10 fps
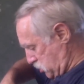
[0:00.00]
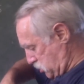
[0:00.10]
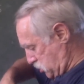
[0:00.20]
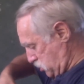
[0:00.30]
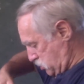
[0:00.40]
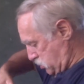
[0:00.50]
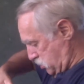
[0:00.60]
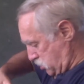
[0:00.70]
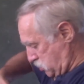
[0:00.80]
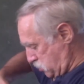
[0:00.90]
in
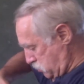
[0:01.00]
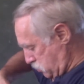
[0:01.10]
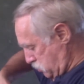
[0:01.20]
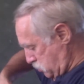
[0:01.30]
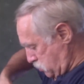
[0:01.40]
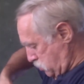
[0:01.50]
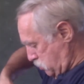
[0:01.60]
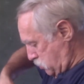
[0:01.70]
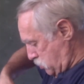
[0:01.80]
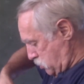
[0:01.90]
there.
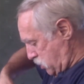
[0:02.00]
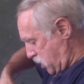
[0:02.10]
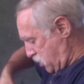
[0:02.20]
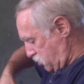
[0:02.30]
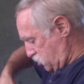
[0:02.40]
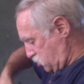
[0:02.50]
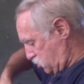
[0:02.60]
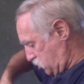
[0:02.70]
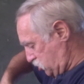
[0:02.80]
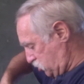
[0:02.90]
And
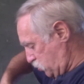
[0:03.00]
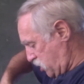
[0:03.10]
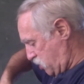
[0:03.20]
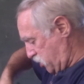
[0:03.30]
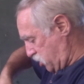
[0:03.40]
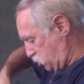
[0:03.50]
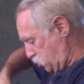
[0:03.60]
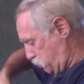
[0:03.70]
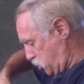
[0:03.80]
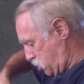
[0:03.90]
this is where I'm going to
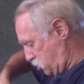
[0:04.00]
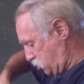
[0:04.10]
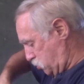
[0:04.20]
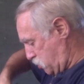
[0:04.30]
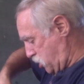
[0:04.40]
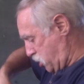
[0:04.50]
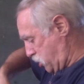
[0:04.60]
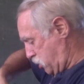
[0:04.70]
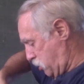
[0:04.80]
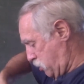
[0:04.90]
plant
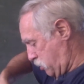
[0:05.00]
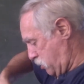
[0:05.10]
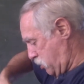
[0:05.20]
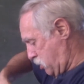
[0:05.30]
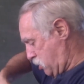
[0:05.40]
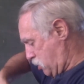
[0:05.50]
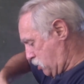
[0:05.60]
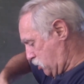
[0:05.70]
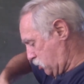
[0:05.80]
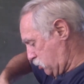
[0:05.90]
my
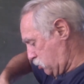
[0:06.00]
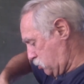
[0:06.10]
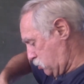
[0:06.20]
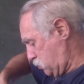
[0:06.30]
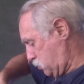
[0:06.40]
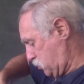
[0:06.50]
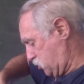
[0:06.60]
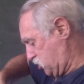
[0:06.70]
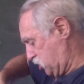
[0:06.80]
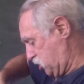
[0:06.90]
little
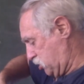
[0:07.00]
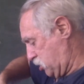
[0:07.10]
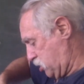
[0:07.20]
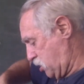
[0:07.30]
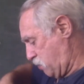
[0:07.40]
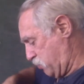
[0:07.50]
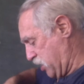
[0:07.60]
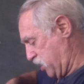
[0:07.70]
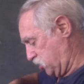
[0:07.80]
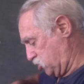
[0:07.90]
seed. I'm
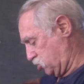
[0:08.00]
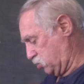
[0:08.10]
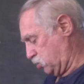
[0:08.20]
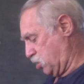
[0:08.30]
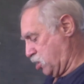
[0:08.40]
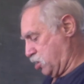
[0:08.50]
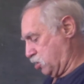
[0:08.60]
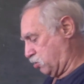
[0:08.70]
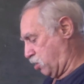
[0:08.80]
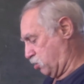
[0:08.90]
planning to
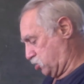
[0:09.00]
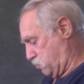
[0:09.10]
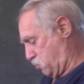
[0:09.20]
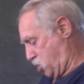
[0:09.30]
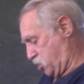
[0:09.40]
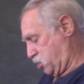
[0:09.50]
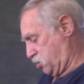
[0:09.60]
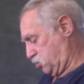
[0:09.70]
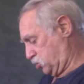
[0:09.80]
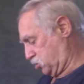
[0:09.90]
grow
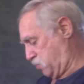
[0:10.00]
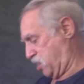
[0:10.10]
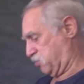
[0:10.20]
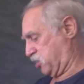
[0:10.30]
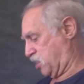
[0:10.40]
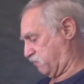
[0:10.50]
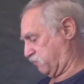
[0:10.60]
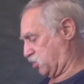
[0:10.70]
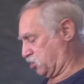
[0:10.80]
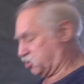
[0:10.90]
tomatoes. Maybe I've
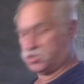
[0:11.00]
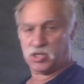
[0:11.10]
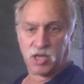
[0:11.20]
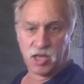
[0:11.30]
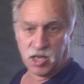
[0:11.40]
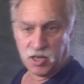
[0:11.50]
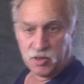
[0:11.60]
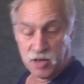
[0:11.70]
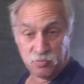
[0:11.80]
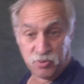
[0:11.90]
got,
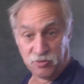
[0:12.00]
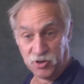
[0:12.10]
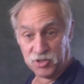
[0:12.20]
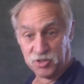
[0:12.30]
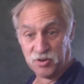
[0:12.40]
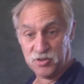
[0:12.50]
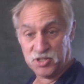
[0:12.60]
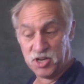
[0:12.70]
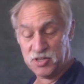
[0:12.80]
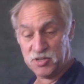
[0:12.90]
I prefer to grow
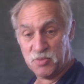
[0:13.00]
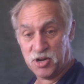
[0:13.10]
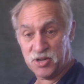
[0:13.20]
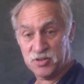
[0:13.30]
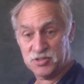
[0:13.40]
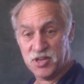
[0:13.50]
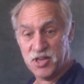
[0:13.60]
cherry tomatoes,